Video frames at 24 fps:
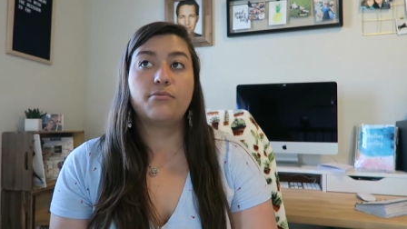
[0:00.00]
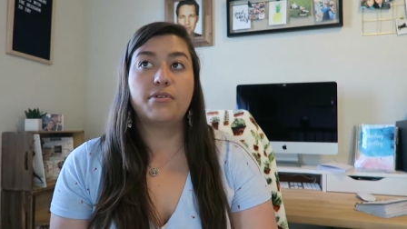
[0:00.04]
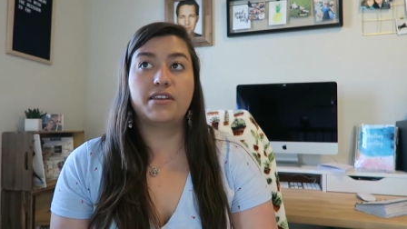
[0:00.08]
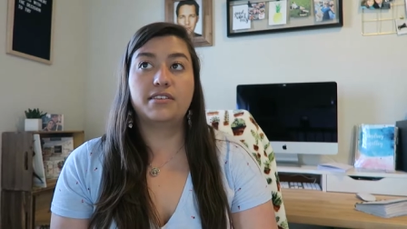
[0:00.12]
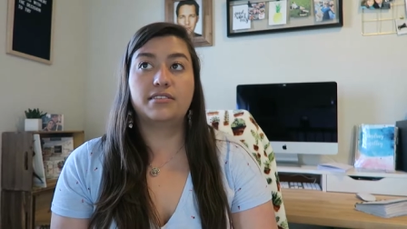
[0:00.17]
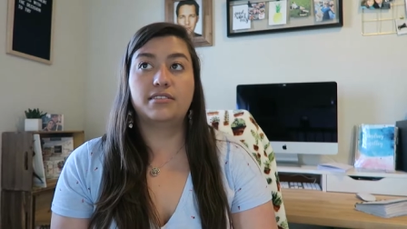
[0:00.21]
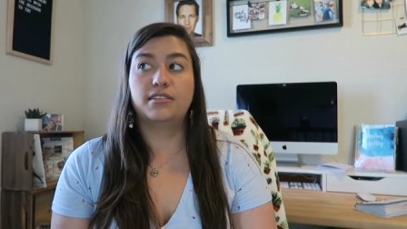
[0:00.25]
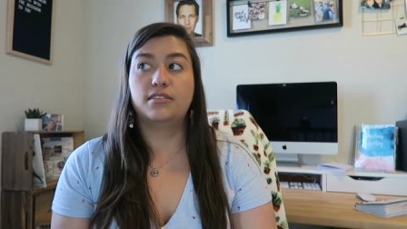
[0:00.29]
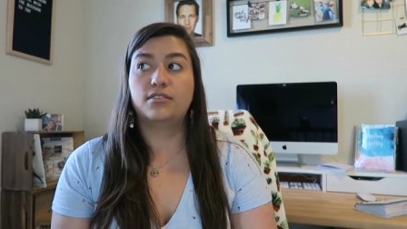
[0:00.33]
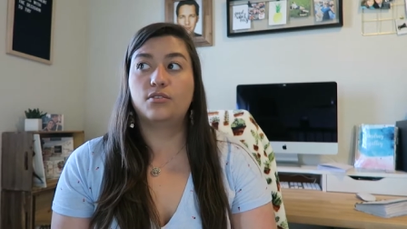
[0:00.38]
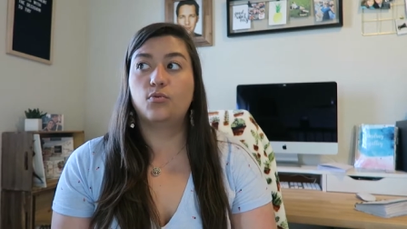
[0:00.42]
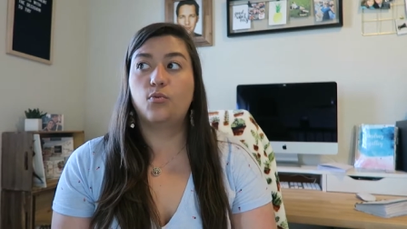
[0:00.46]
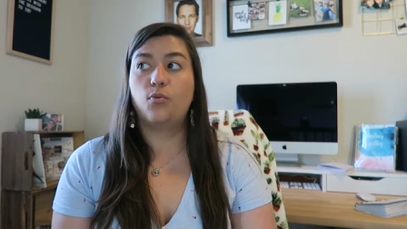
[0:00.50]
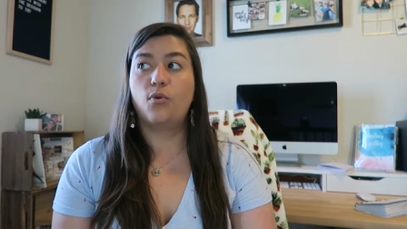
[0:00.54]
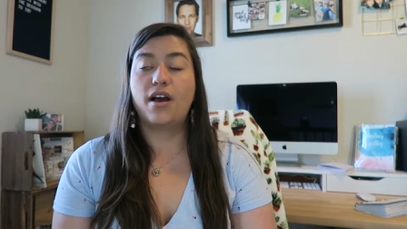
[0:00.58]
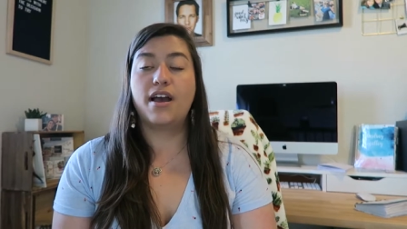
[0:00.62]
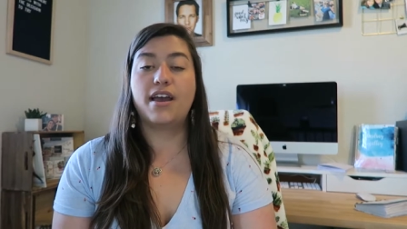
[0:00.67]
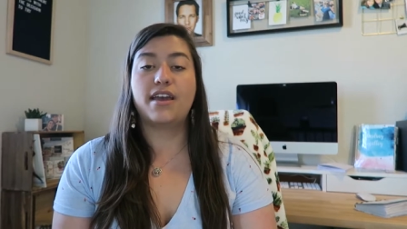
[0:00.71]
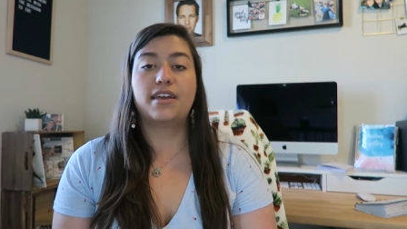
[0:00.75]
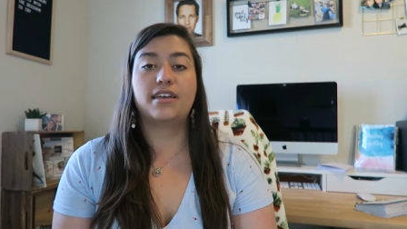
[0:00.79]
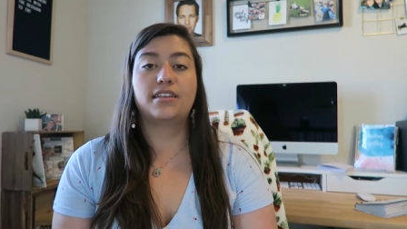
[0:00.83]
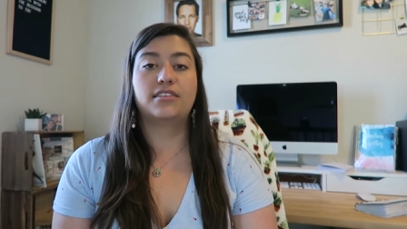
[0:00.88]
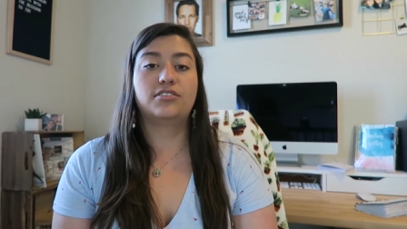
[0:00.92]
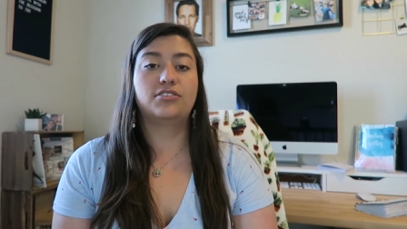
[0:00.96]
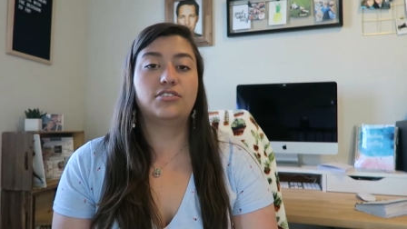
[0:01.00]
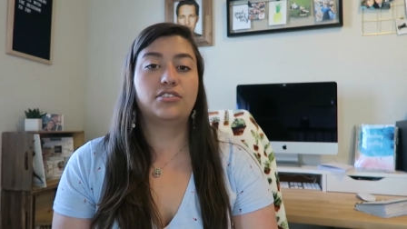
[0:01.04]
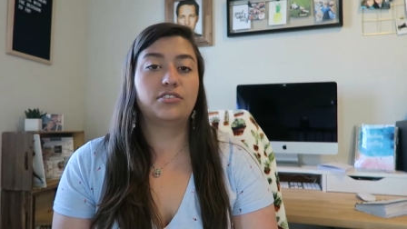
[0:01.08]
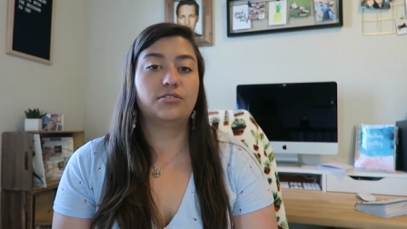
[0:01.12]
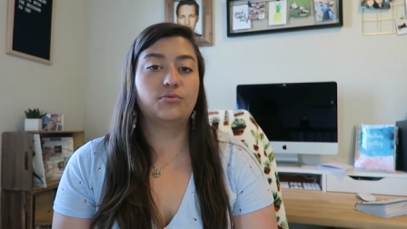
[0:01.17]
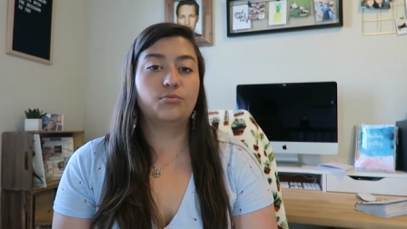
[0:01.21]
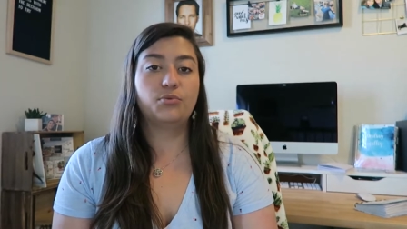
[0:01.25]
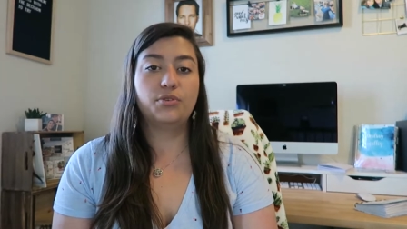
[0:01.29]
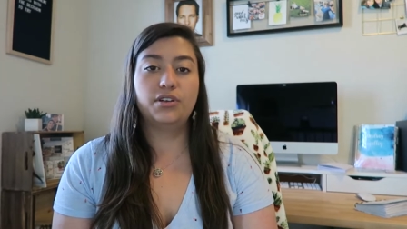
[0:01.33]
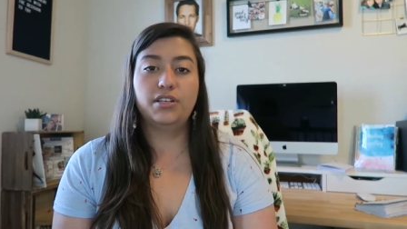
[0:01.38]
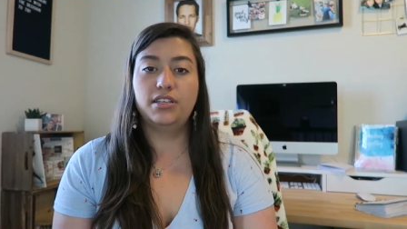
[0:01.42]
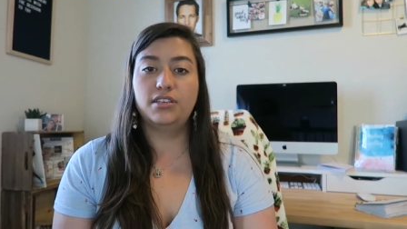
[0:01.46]
the reasons why it's
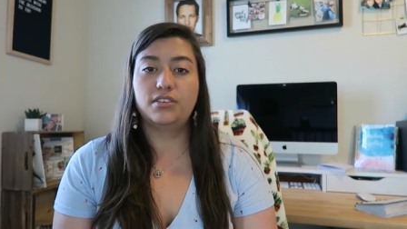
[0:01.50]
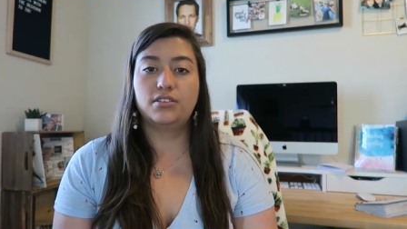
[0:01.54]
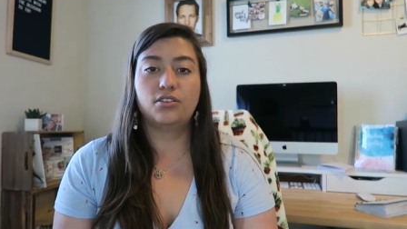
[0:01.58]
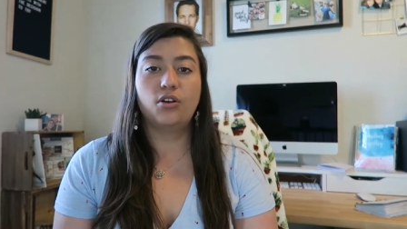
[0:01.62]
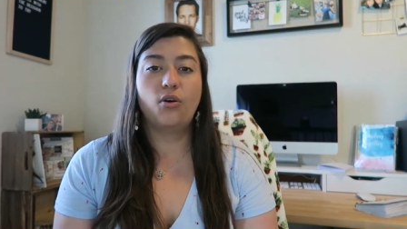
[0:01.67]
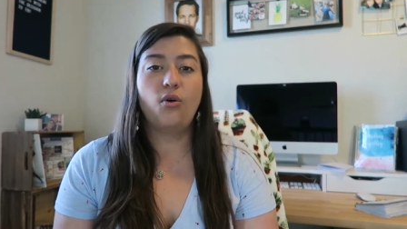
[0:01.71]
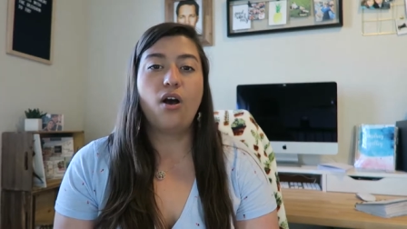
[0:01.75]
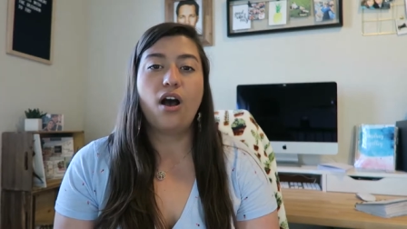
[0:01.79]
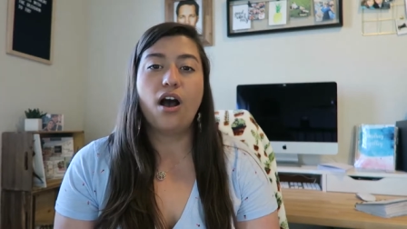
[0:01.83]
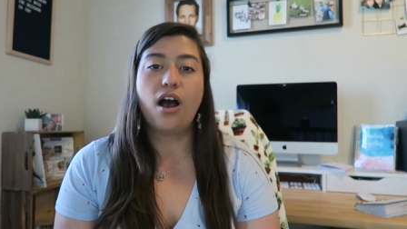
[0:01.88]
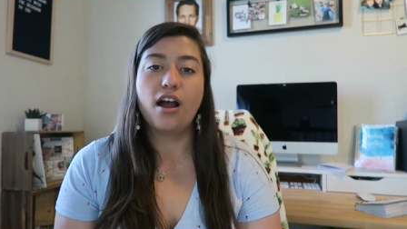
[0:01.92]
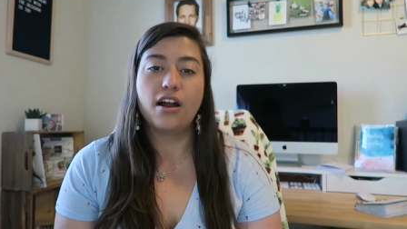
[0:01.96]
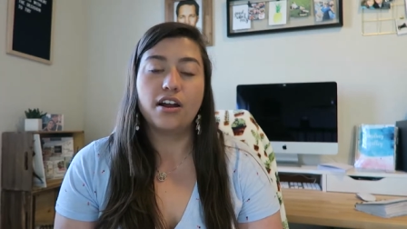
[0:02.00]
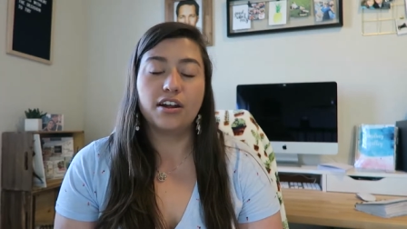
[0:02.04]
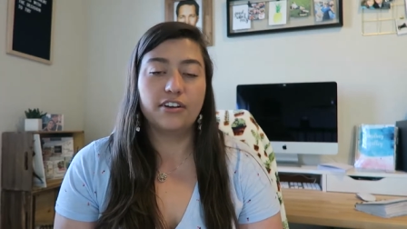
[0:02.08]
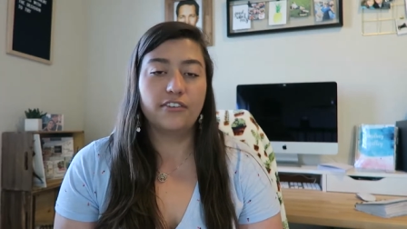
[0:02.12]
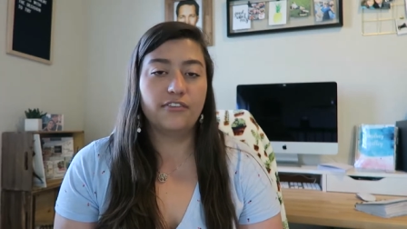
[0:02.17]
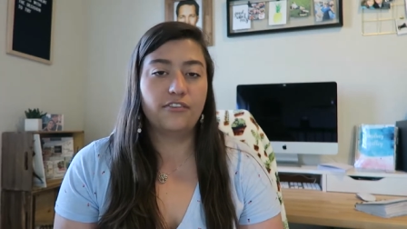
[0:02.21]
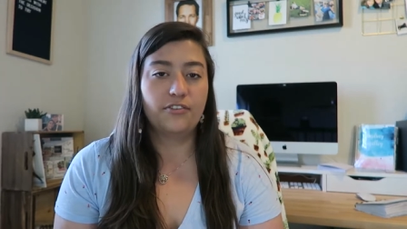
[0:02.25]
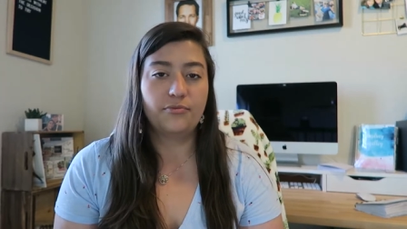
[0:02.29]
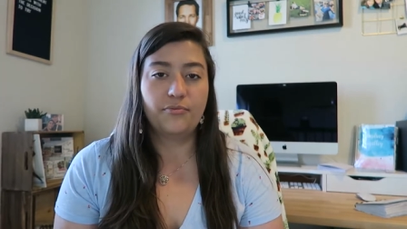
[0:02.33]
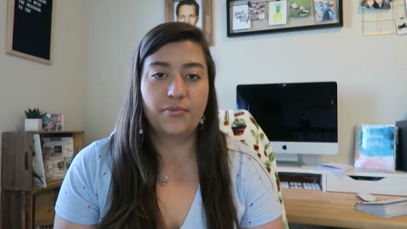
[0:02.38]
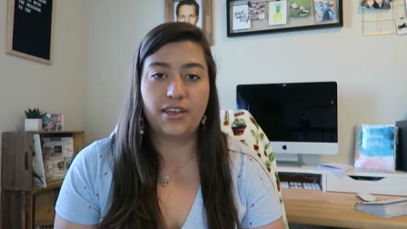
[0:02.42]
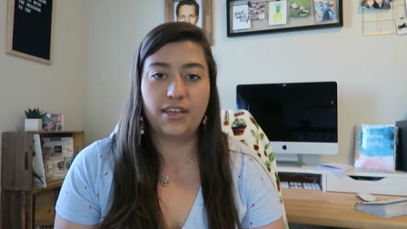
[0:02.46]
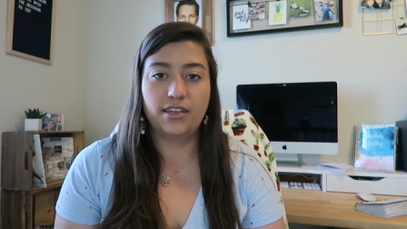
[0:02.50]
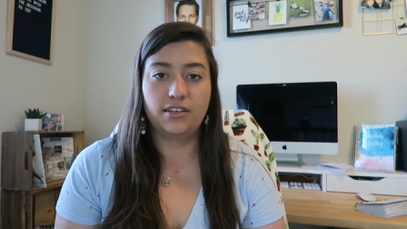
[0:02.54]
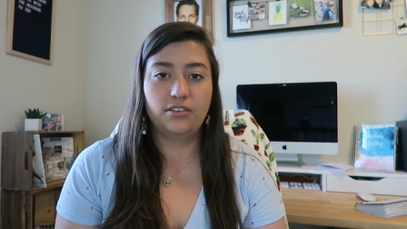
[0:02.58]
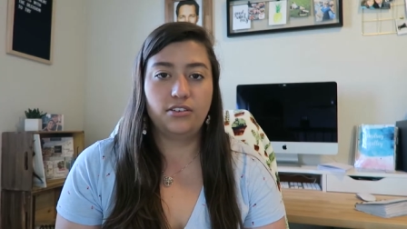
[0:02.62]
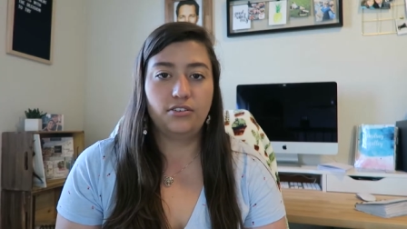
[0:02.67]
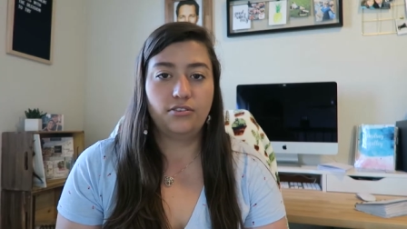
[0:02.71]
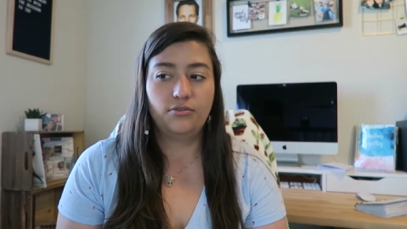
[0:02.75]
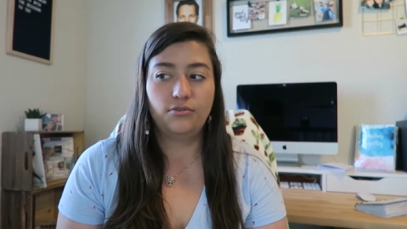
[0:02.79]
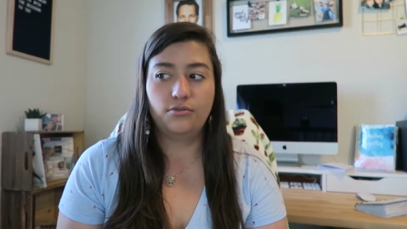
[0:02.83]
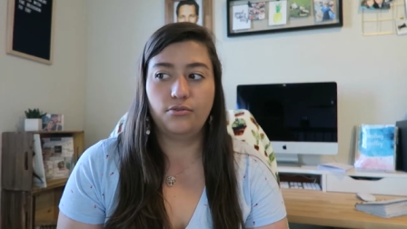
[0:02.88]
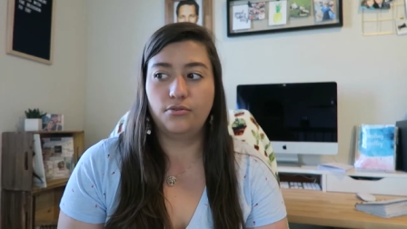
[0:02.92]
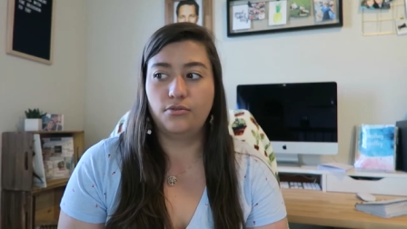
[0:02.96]
just really so hard for me
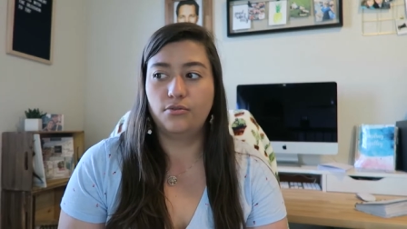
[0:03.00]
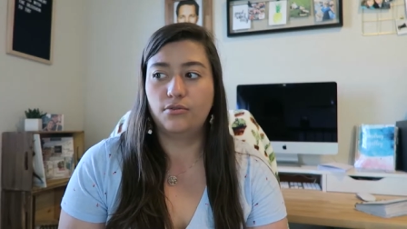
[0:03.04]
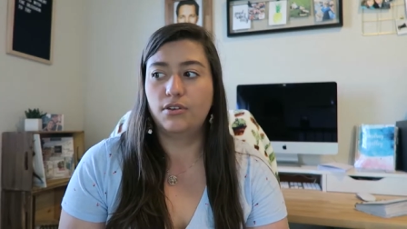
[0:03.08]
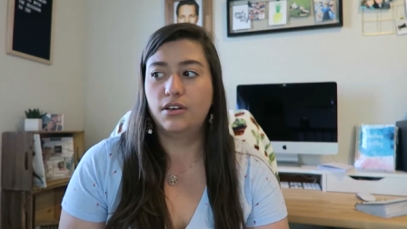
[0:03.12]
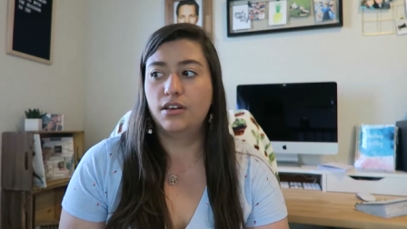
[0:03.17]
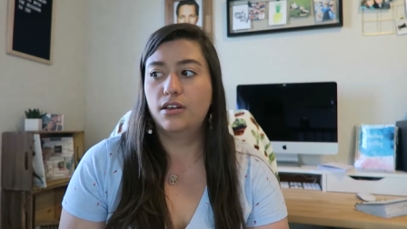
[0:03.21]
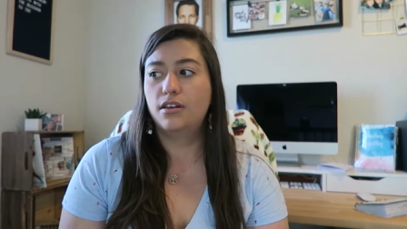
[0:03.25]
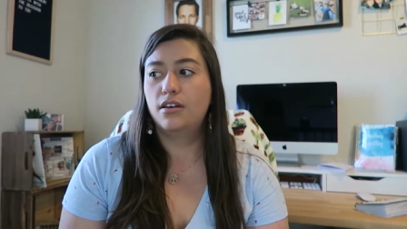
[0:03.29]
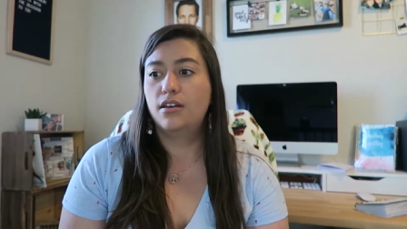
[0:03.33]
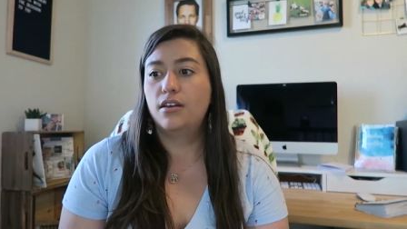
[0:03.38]
to